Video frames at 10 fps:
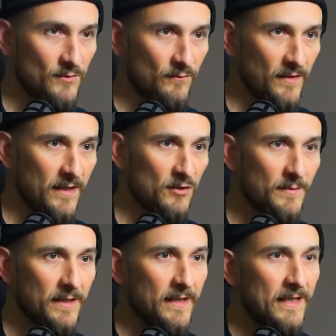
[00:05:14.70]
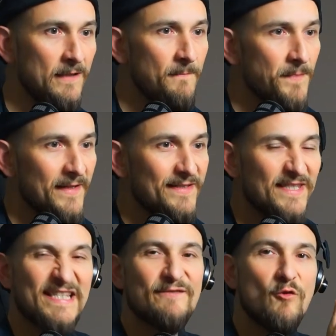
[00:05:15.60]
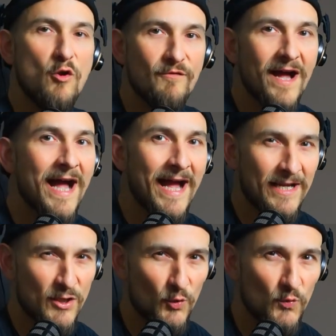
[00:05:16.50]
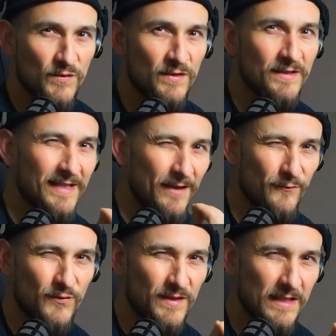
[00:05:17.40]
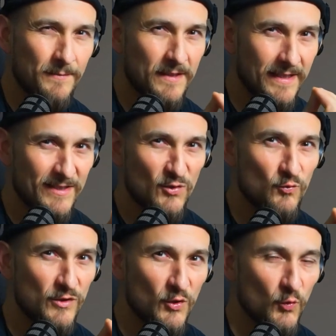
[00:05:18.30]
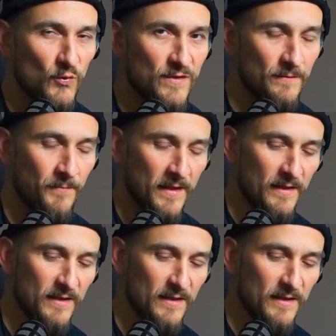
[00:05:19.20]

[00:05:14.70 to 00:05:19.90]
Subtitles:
is generally a good size if you're targeting bleak. If that's your target fish, you could even go up to a